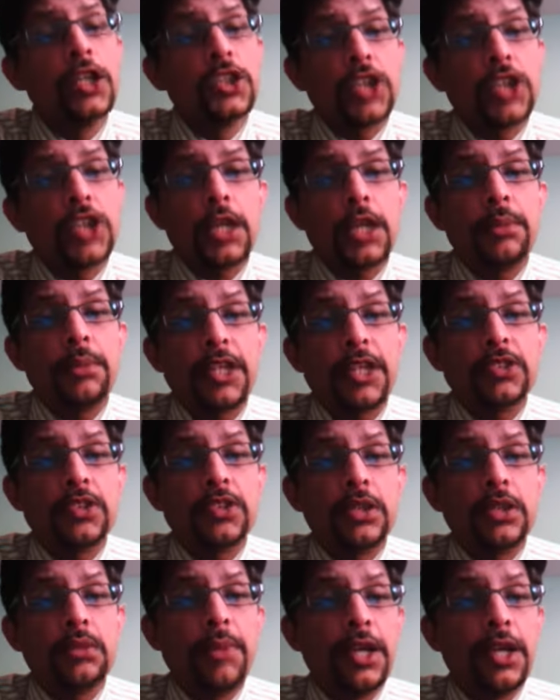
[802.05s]
Shakib
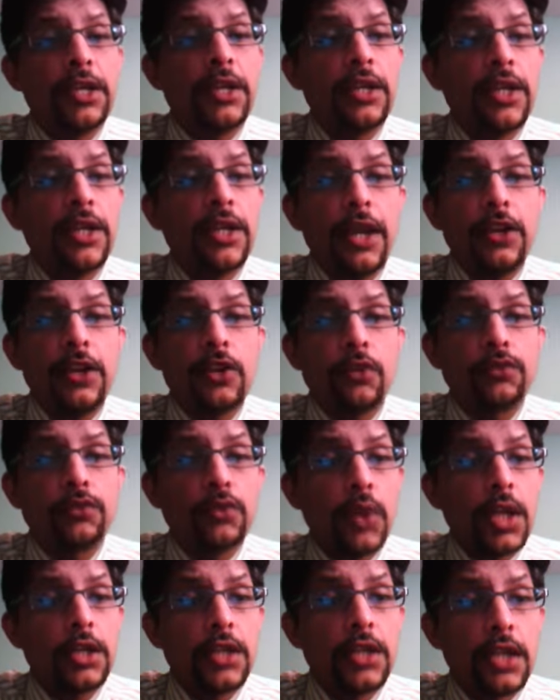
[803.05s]
Lassan making 8 of
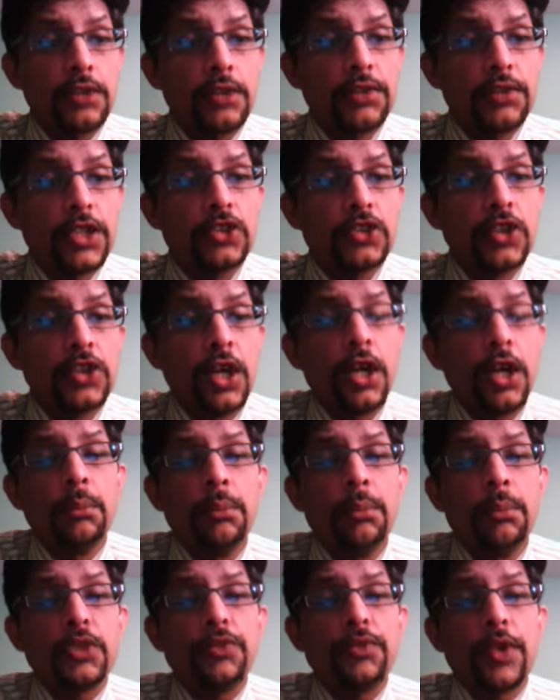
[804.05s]
12 deliveries.
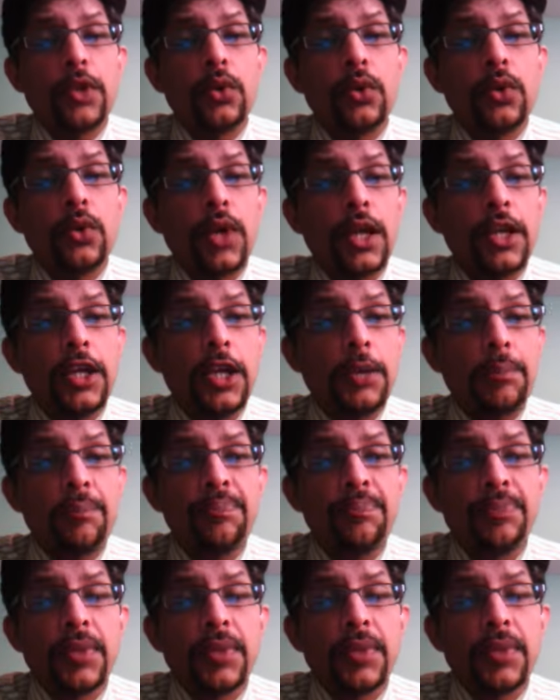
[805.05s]
Mushfiqur Rahim
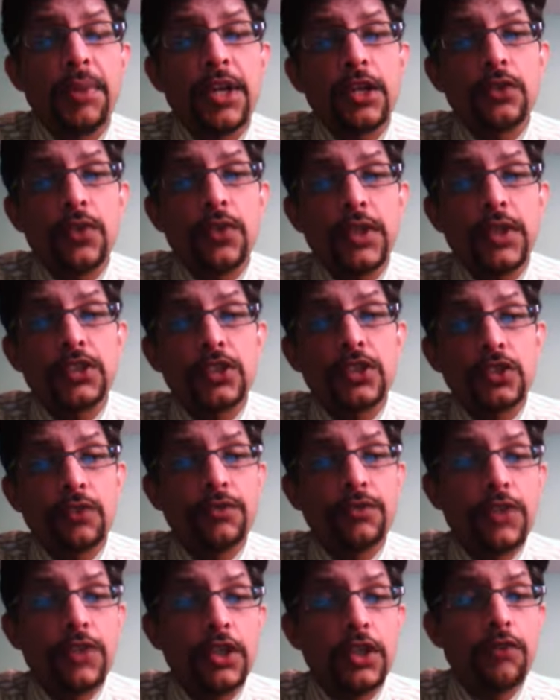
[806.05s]
making 26 of
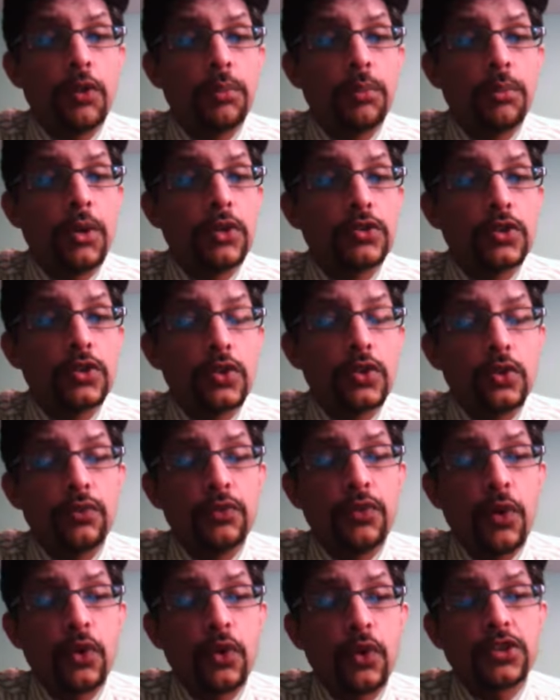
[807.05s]
34 balls with 2
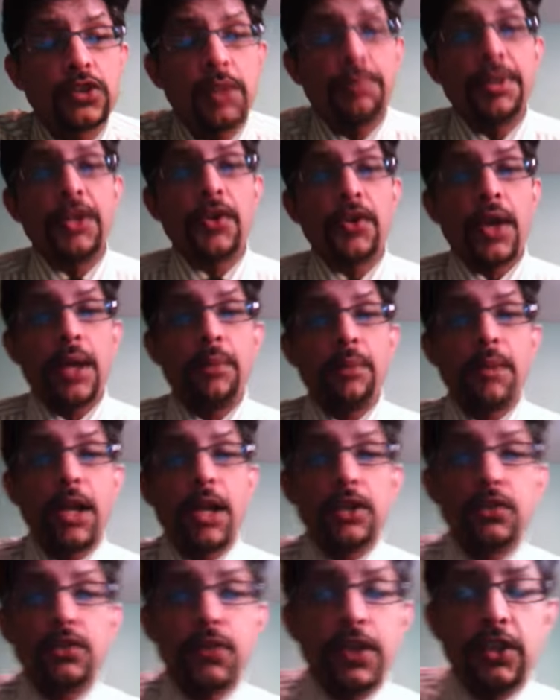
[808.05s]
fours. Sabir
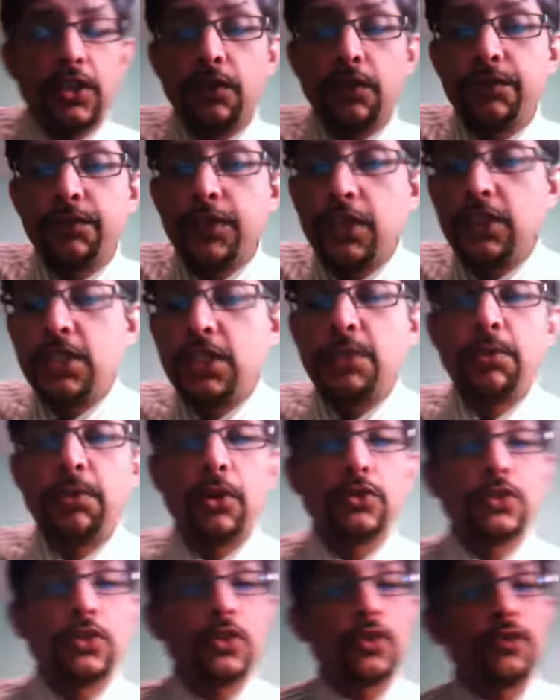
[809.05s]
Rahman, 20 of 33
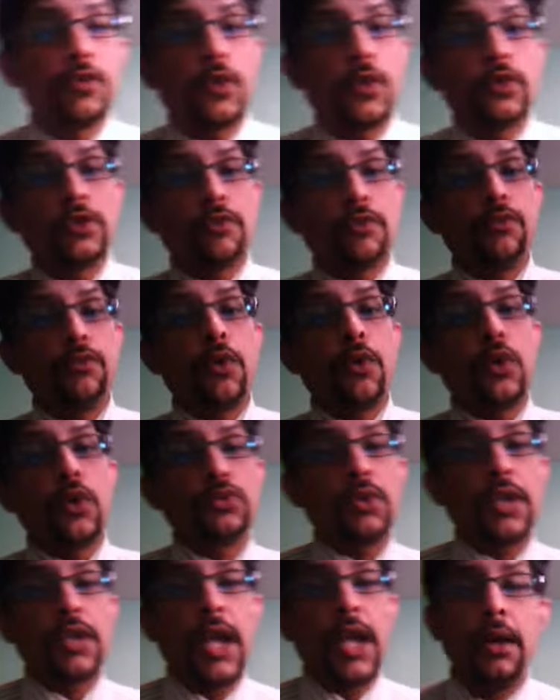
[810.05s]
balls with 2 fours. The fours
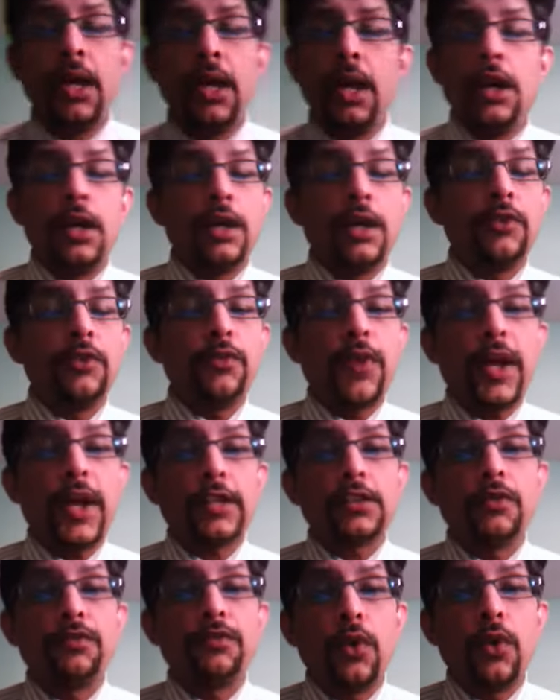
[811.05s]
were,
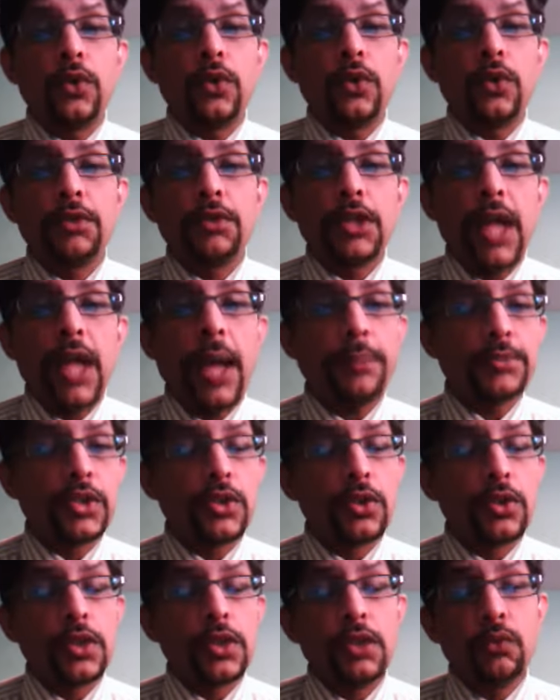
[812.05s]
there were
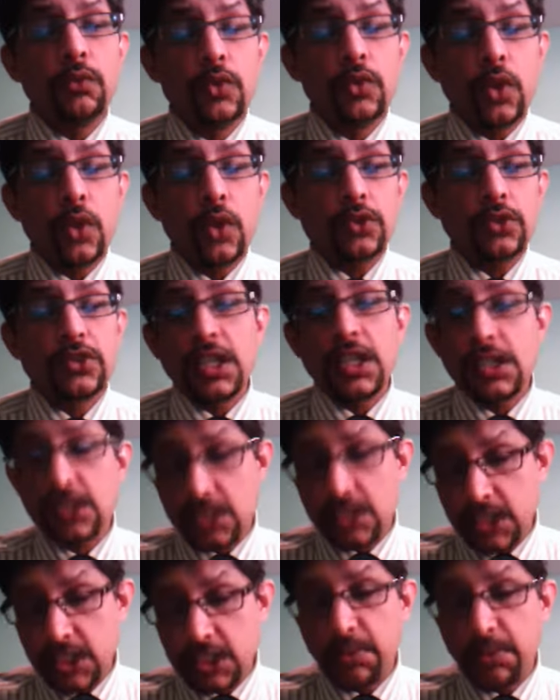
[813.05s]
absolutely not a single
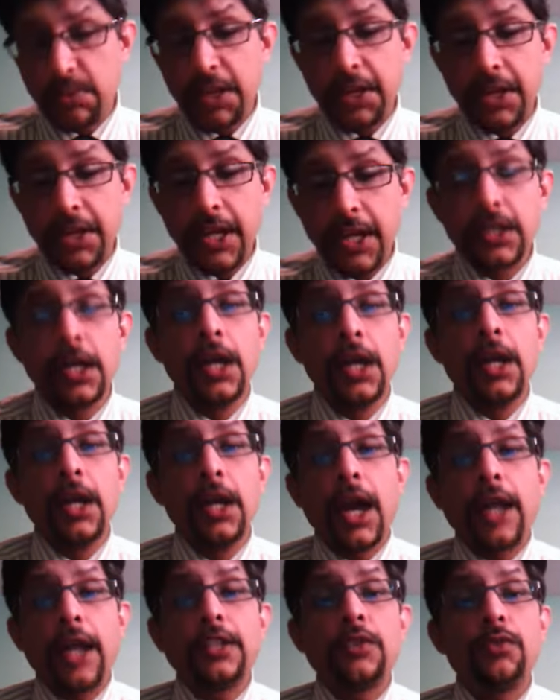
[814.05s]
6 being hit,
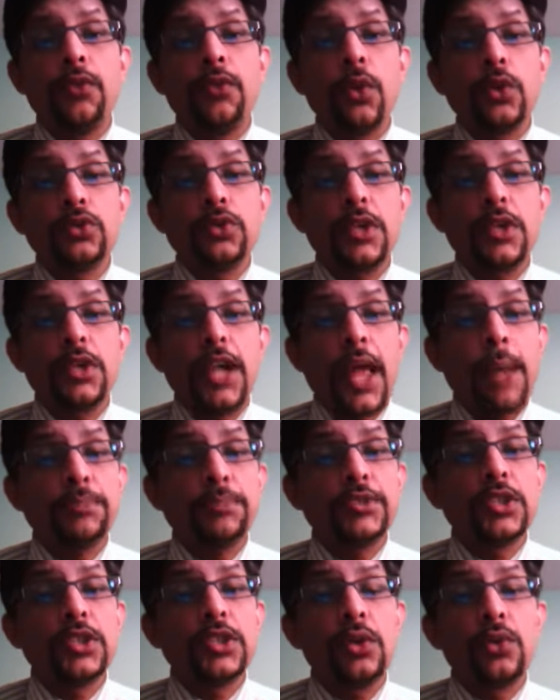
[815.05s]
and the fours were an
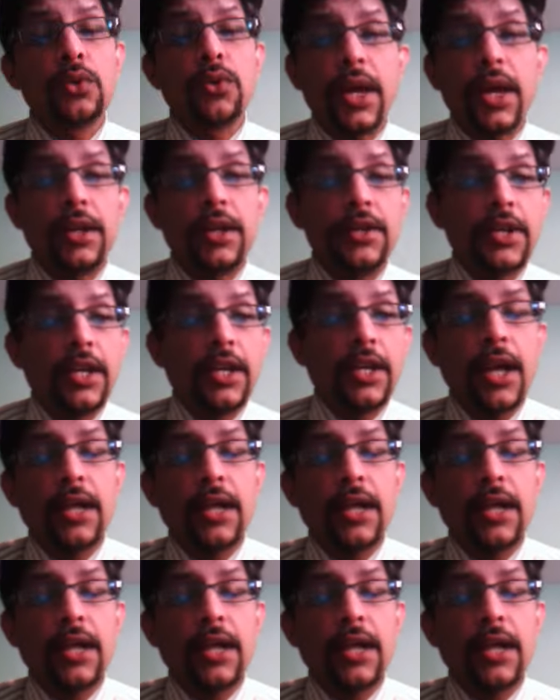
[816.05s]
absolute rarity.